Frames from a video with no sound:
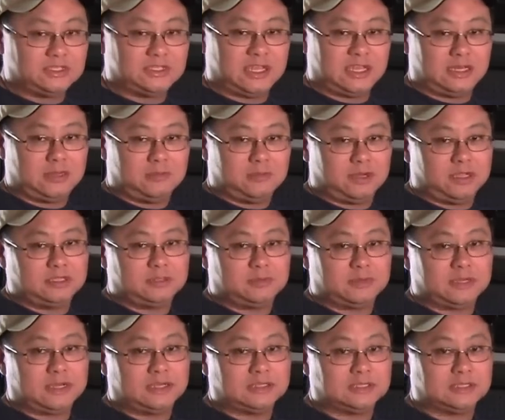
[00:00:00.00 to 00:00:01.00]
to Sandy Bridge
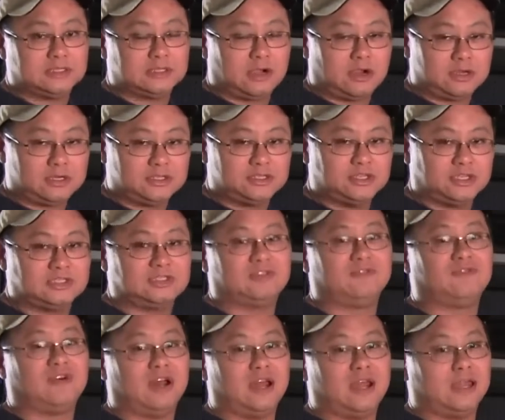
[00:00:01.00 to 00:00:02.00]
because it's hard to
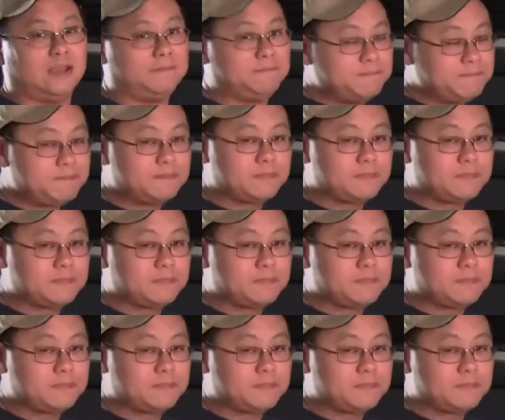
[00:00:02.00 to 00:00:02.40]
justify